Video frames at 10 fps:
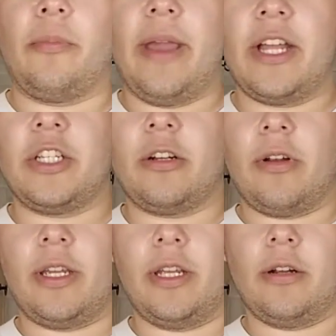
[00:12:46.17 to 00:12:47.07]
Magic
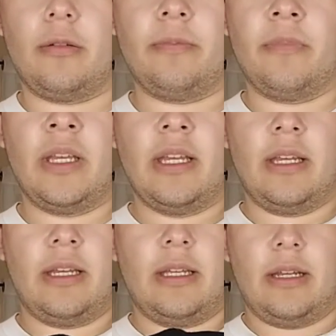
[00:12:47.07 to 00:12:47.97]
right here.
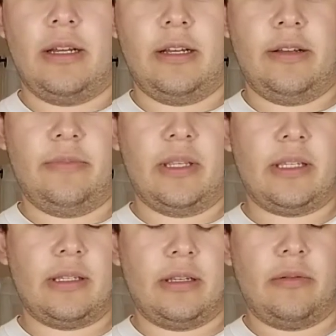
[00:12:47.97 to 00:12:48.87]
This
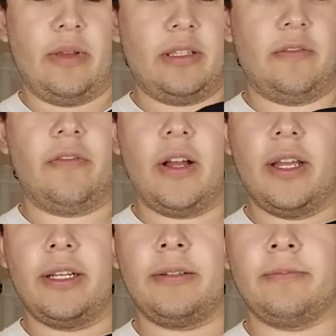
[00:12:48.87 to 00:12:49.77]
is an amazing
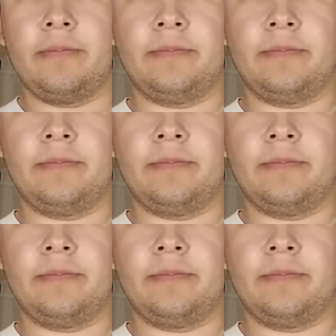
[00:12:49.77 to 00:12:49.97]
find.